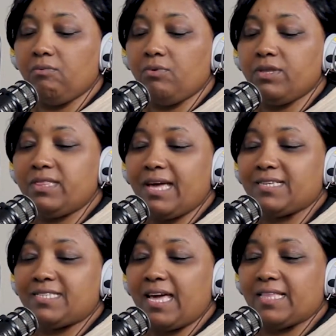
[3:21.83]
Would they
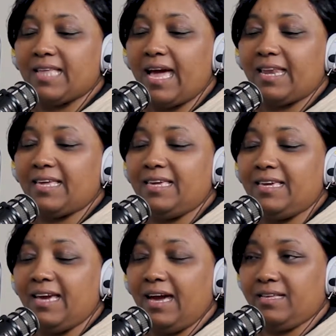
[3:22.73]
say that
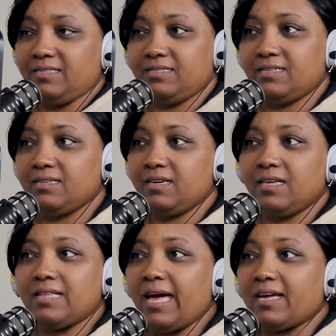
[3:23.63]
yes?
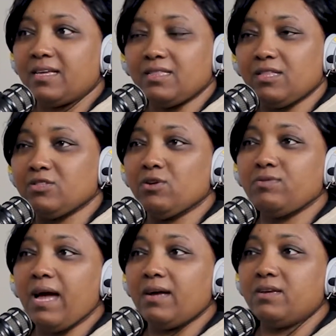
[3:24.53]
Like, no
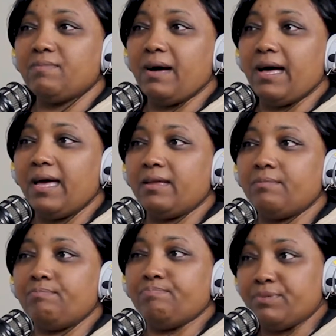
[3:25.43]
doubt in your mind,
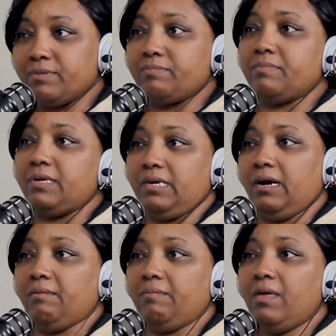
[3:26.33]
boop,
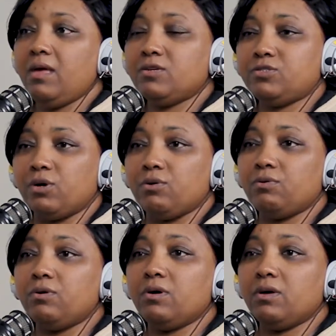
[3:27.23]
yep.
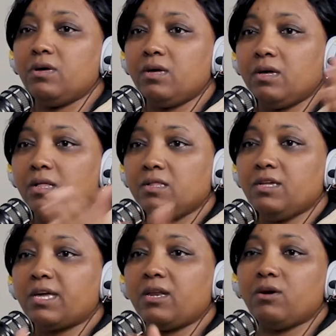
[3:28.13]
So
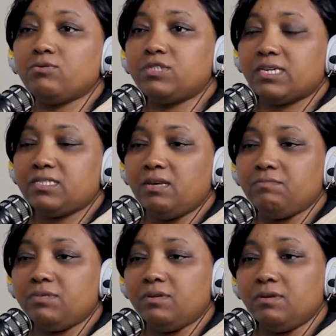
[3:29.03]
look at OJ
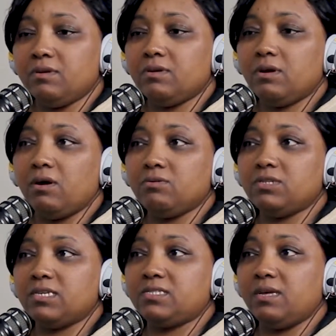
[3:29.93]
Simpson.
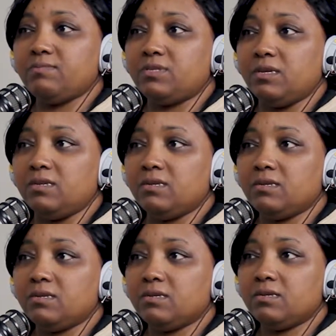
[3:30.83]
OJ Simpson
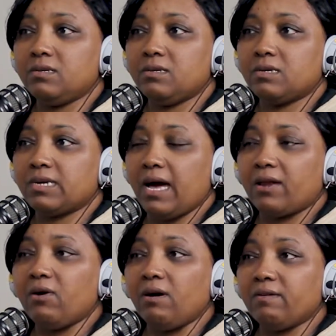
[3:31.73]

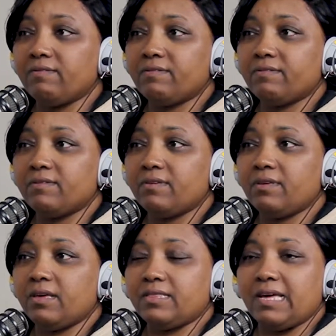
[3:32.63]
got off.
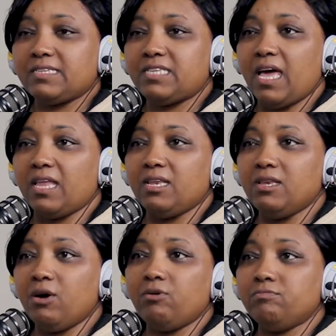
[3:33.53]
They said,
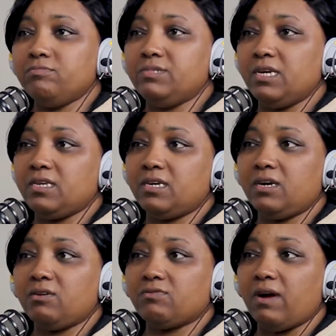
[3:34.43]
nope, didn't
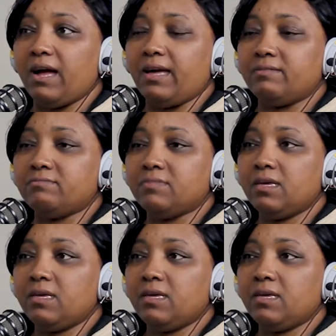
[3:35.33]
kill Ron.